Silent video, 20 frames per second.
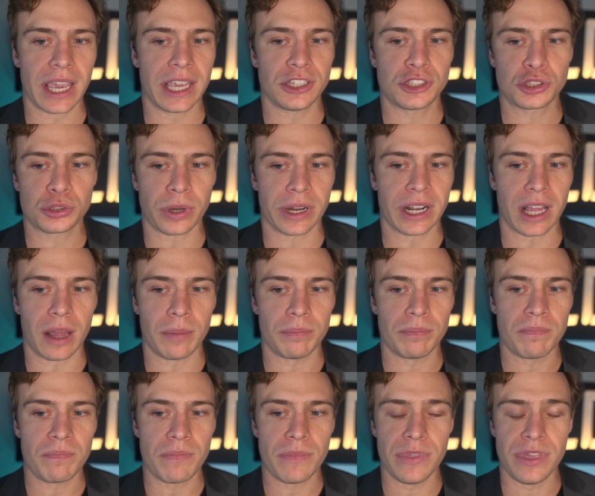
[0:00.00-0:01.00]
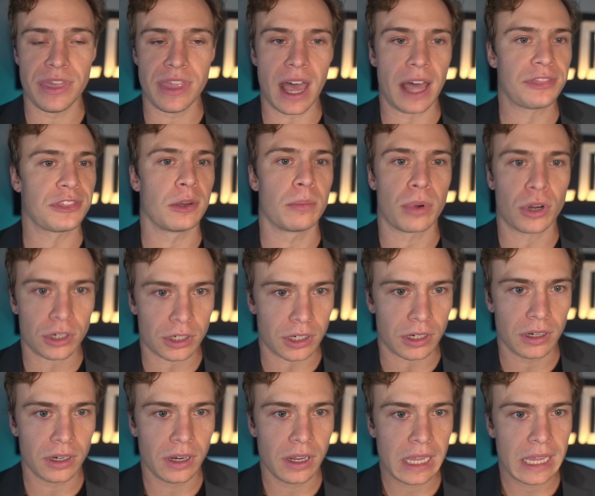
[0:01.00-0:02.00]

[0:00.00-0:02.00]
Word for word: a straight-up nothing burger.